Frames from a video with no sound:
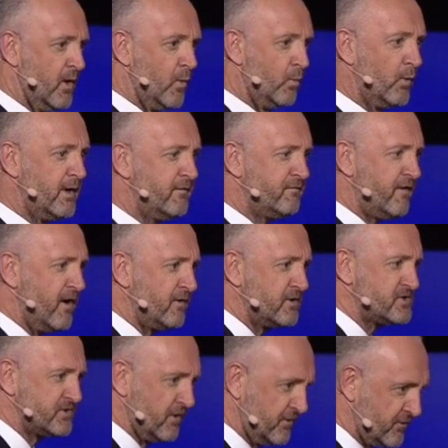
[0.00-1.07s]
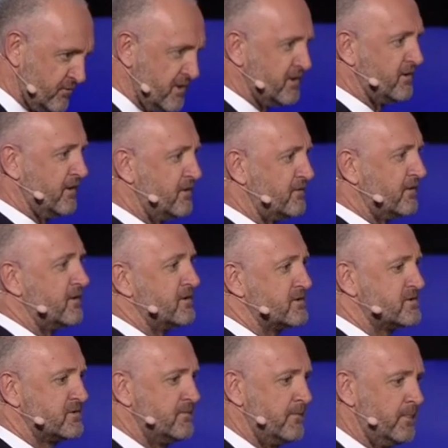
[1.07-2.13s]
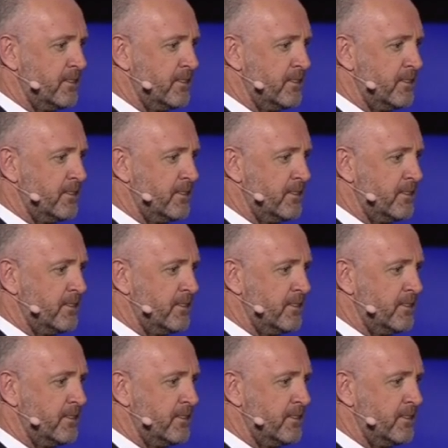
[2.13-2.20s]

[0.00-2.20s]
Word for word: We focused on three key things.